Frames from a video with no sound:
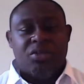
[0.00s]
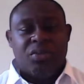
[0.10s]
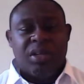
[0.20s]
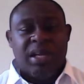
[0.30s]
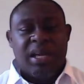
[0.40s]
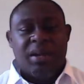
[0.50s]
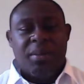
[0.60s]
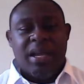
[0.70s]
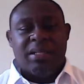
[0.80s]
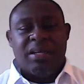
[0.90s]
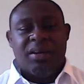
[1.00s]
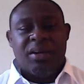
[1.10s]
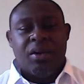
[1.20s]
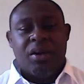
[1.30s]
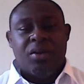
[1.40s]
real and
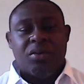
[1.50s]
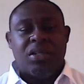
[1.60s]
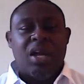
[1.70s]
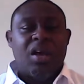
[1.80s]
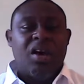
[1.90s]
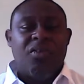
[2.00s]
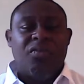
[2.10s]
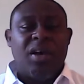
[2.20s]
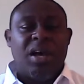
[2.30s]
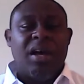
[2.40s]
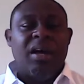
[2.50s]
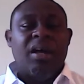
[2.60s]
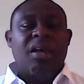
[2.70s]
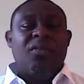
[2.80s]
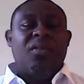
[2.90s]
imaginary hurdles of
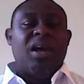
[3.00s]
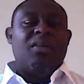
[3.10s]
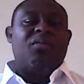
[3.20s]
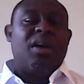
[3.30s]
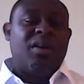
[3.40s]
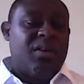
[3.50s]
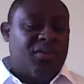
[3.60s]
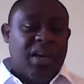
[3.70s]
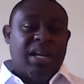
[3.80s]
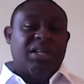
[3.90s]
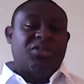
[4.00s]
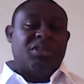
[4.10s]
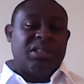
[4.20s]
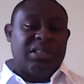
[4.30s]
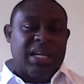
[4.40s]
of financial
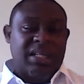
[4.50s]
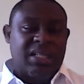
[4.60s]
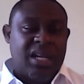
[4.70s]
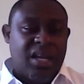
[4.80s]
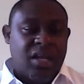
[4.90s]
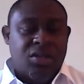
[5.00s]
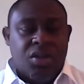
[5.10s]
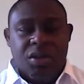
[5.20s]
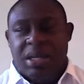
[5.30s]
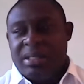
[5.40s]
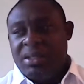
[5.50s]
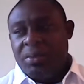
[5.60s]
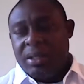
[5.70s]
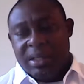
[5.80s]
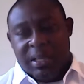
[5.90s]
success. So here's the
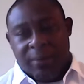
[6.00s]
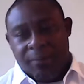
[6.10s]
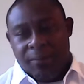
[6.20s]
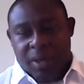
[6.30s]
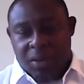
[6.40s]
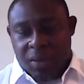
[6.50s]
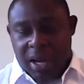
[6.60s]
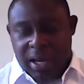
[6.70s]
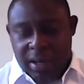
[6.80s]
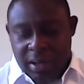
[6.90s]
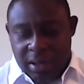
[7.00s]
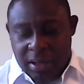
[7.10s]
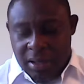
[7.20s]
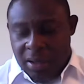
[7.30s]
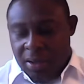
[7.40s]
one thing, right?
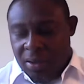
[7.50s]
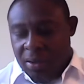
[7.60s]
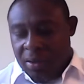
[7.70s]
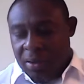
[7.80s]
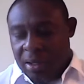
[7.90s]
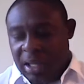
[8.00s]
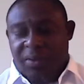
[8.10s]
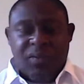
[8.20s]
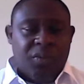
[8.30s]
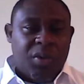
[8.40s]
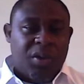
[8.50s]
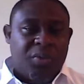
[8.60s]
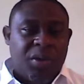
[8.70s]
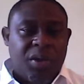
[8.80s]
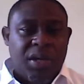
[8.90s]
Even
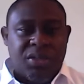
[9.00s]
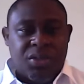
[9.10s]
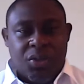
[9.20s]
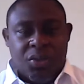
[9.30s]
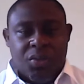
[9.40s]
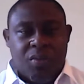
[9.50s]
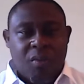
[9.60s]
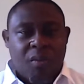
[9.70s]
when we are in school,